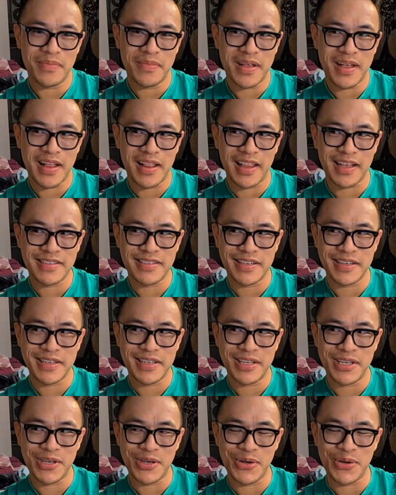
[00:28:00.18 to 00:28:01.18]
Alexa
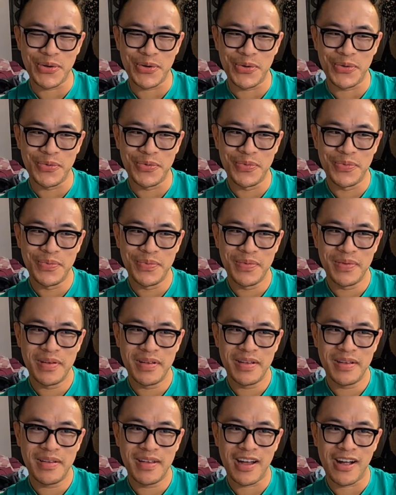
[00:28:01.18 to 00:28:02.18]
Q,
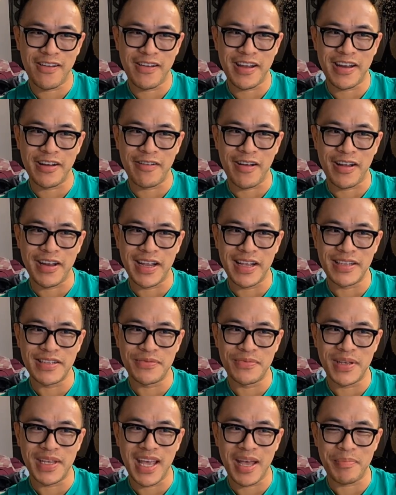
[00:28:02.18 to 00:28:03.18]
Ariana Grande's
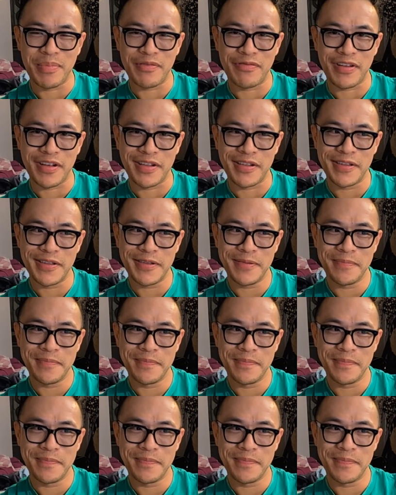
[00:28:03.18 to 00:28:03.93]
"We Can't Be Friends."